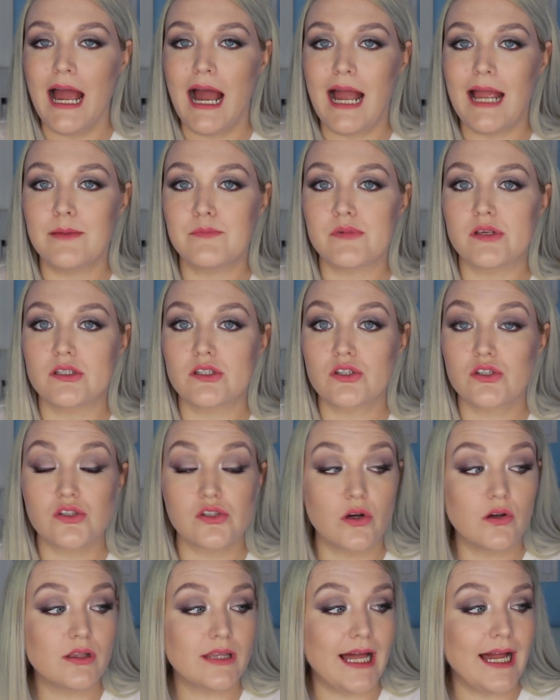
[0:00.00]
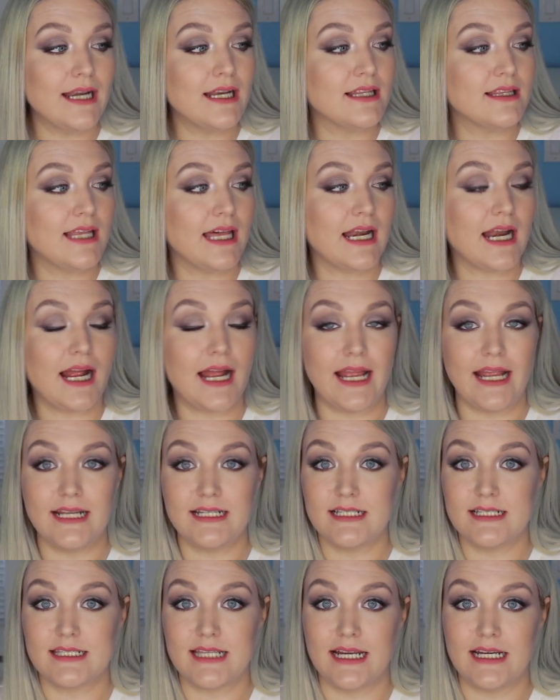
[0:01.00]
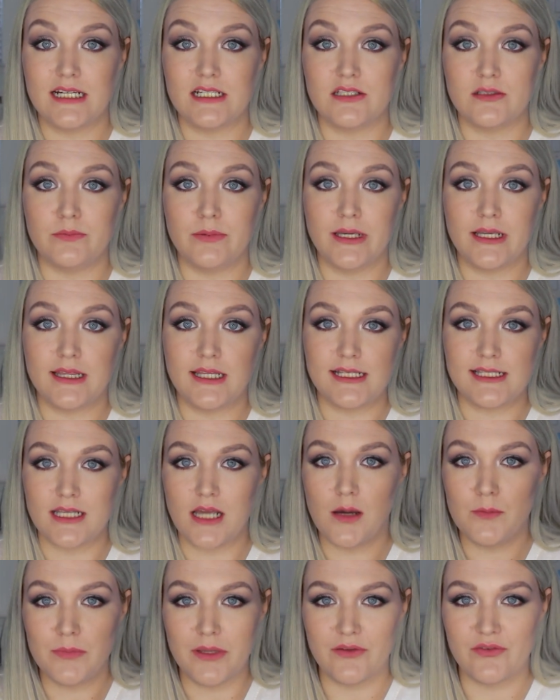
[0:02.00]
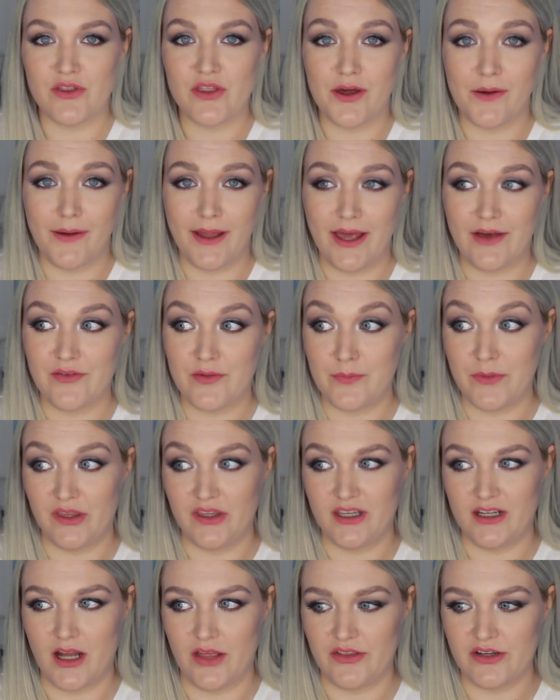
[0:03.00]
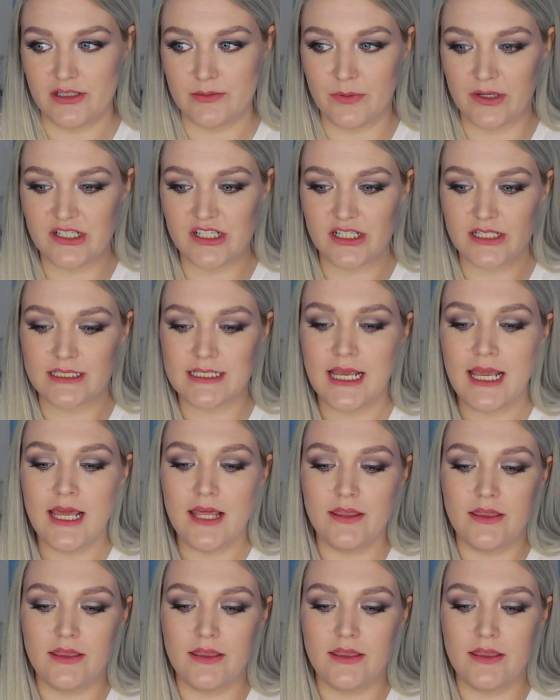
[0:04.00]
I'm so glad that I decided to pick these up, even though I have a million other sponges.